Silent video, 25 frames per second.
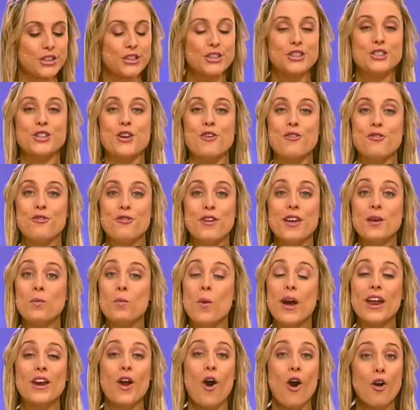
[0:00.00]
So Finn
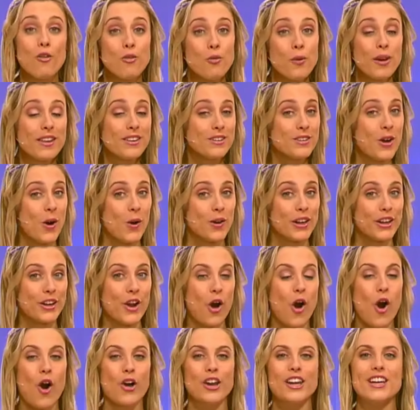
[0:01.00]
went off with Nolan
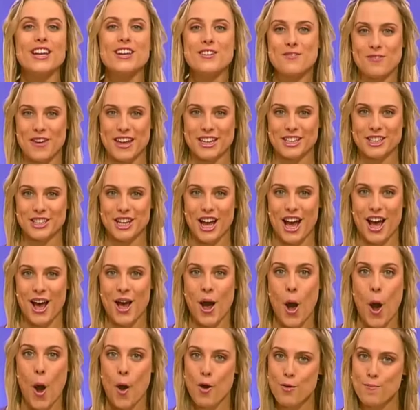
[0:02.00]
on an adventure,
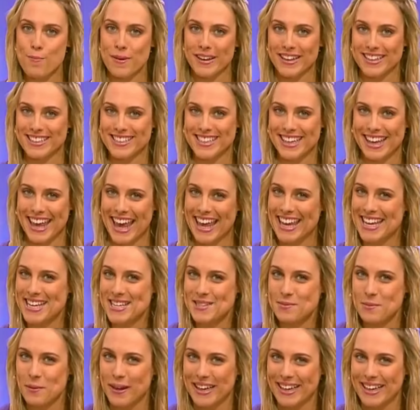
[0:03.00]
hoping to get his